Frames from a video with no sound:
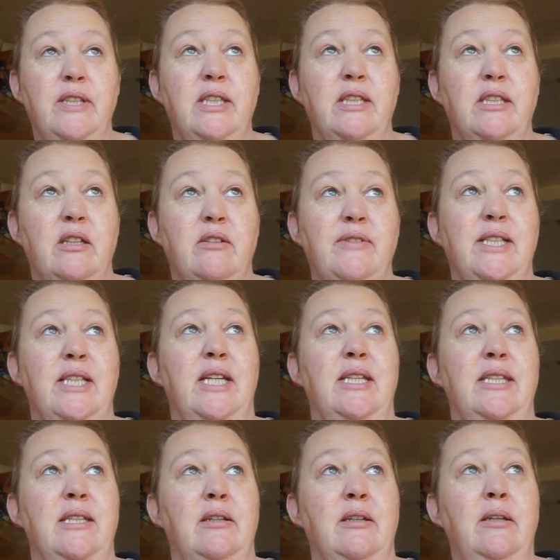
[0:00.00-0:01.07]
the service
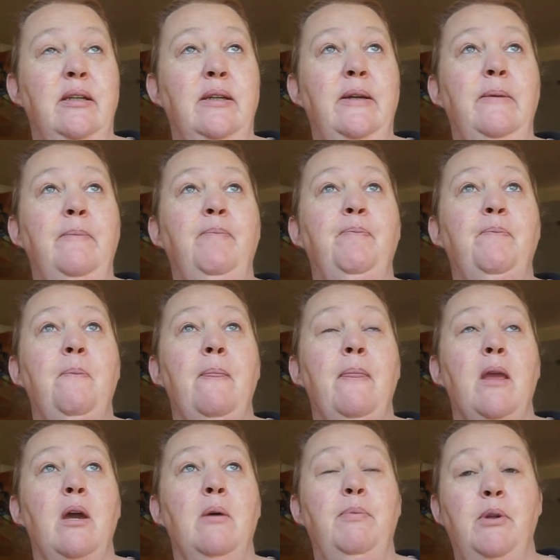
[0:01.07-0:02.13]
light's on,
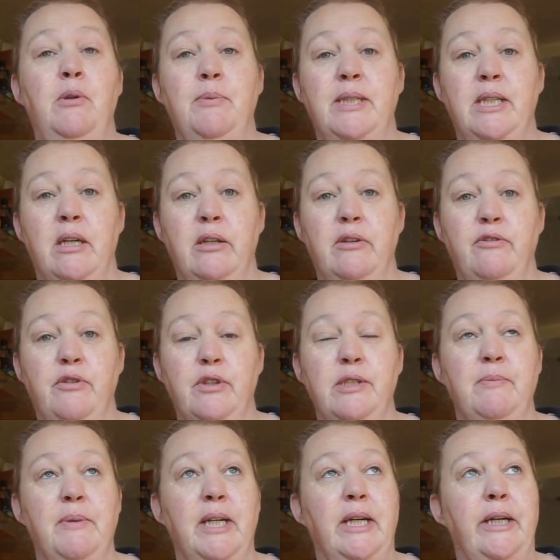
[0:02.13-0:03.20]
the bulb has gone in the front
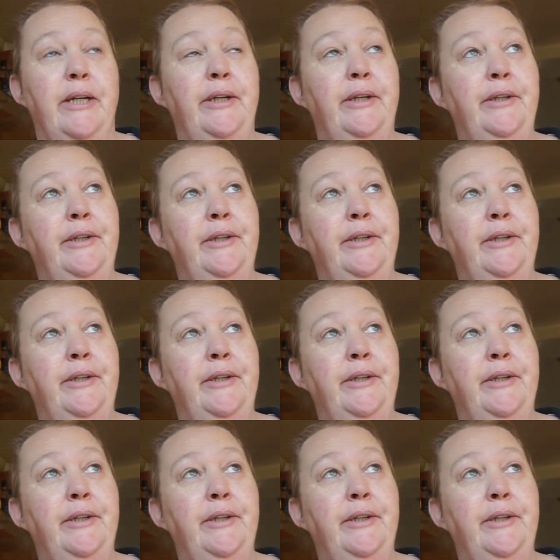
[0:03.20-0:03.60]
of my car.